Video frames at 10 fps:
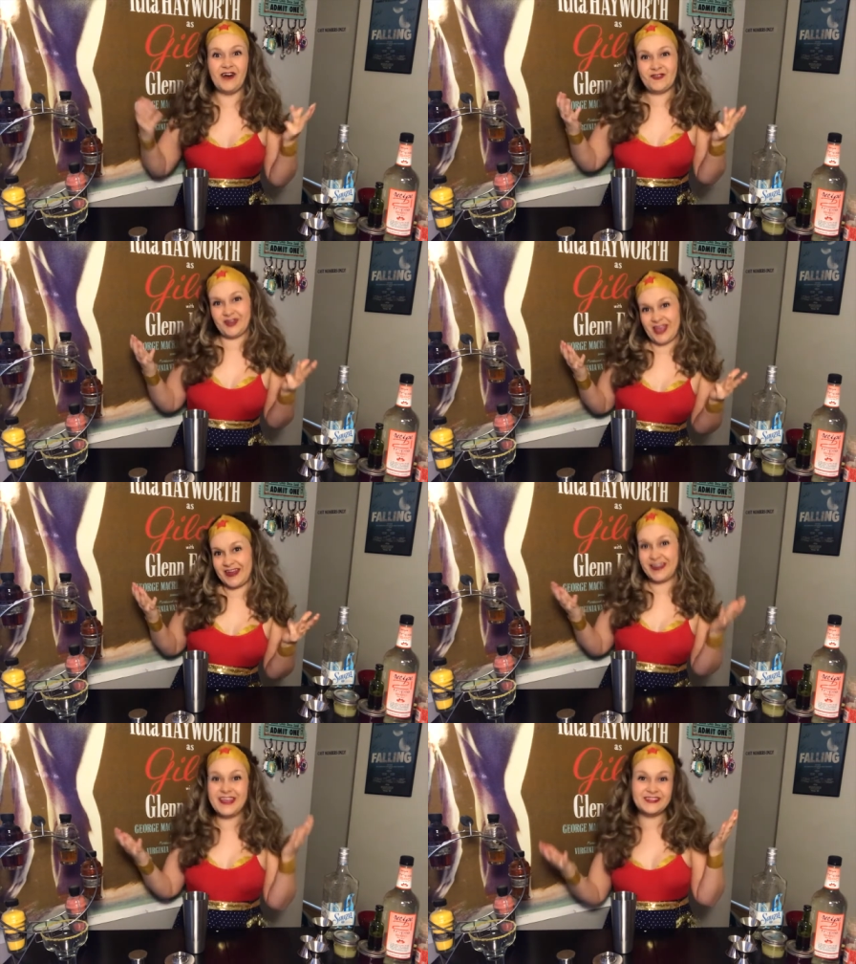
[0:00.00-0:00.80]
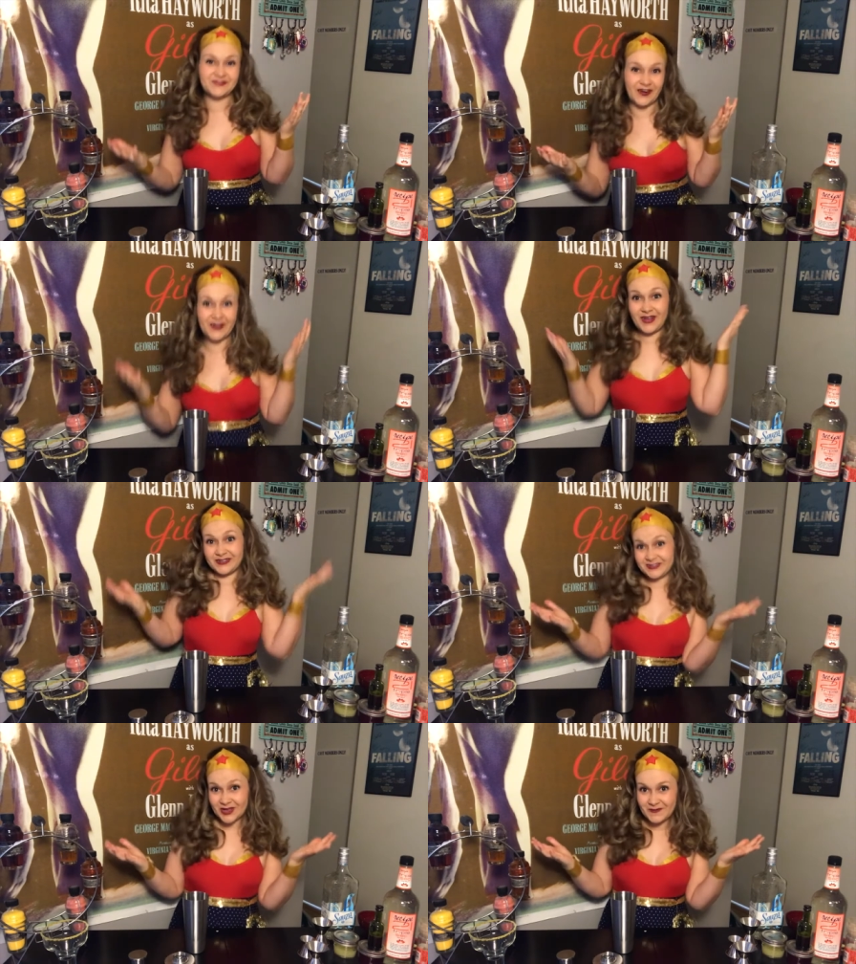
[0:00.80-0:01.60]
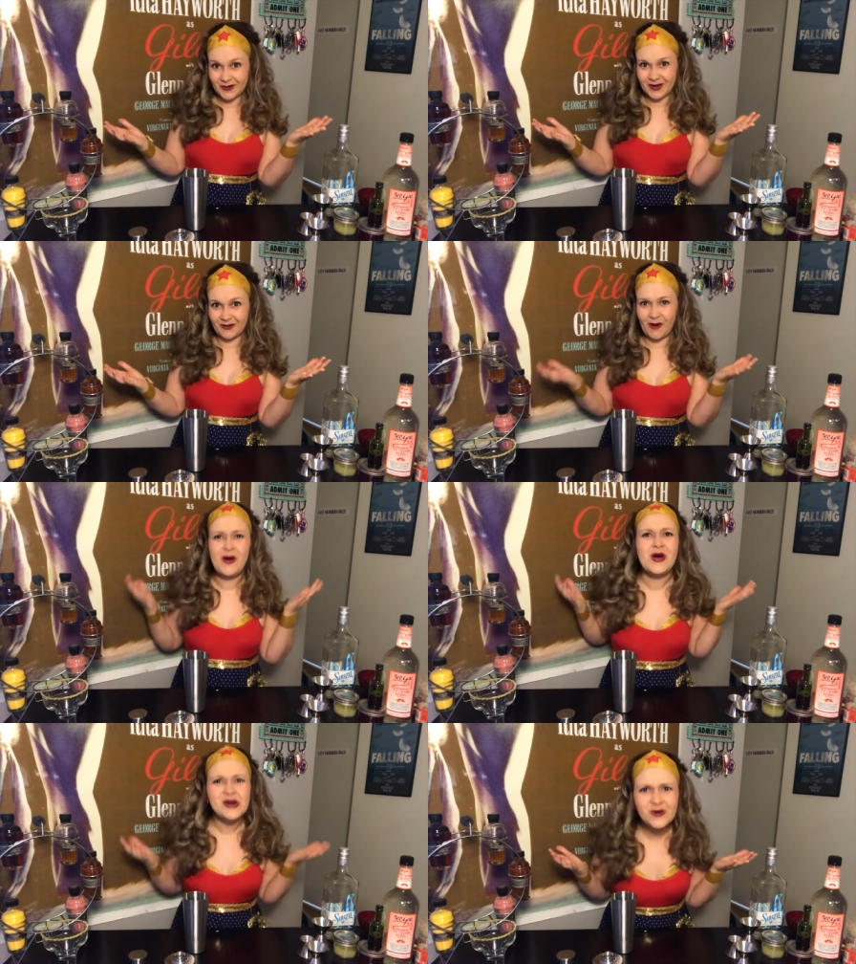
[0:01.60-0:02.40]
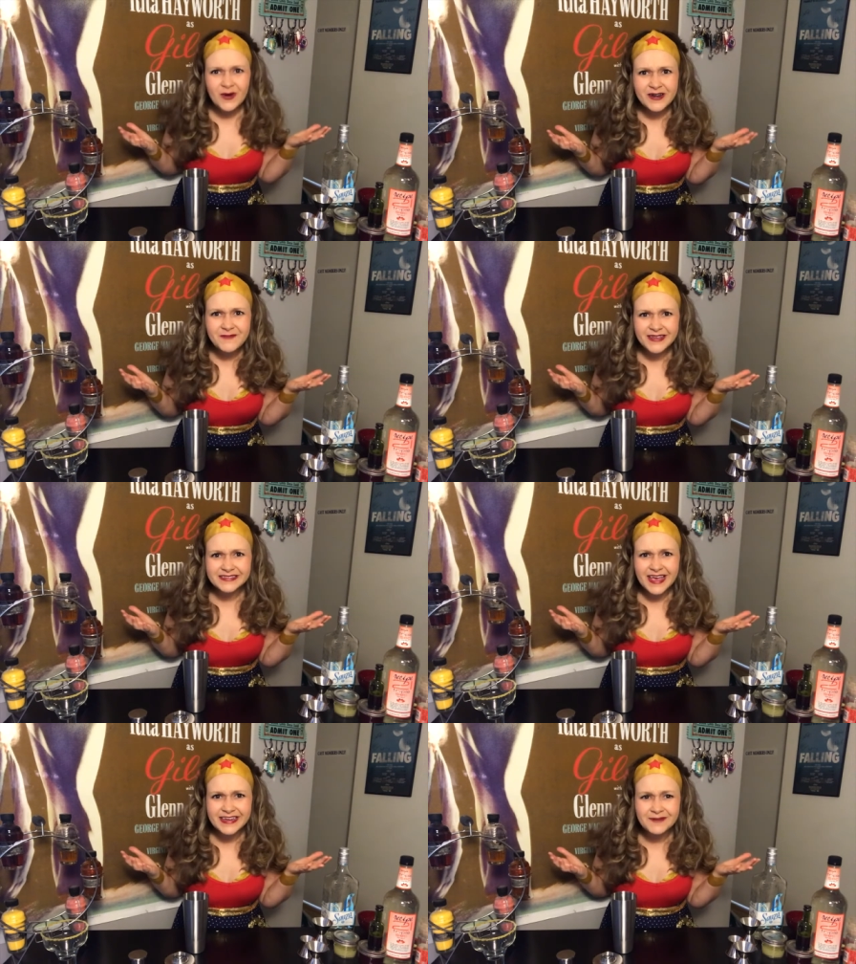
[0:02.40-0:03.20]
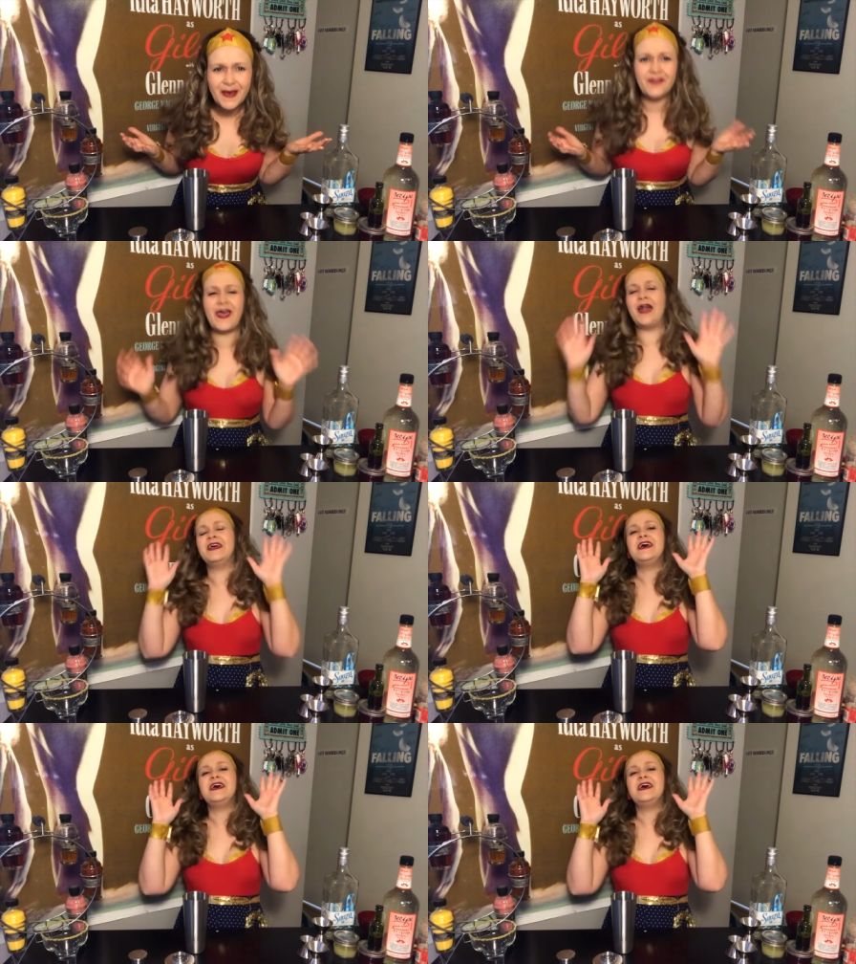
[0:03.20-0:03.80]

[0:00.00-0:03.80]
of creating his very own superhero. Who wouldn't be psyched about that?